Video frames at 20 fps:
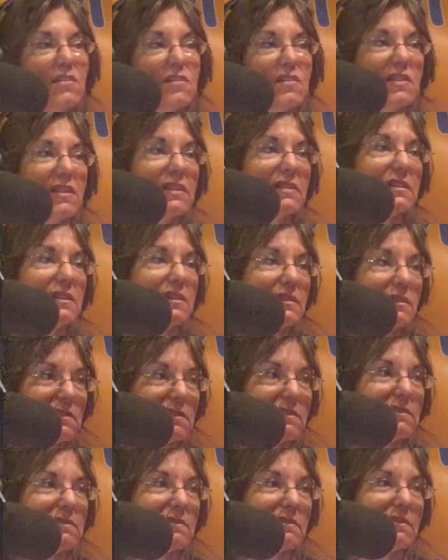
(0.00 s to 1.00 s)
This
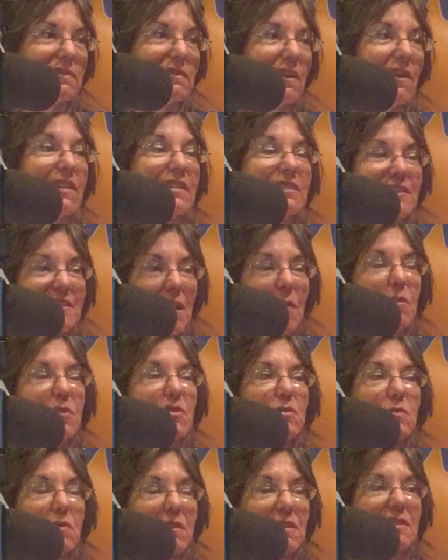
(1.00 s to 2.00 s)
is. All right, say what
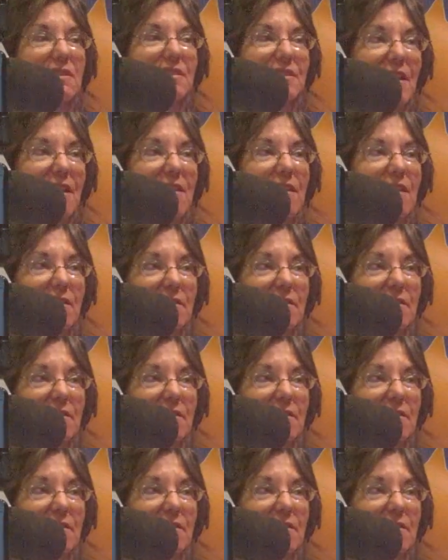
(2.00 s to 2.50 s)
you were going to say, and then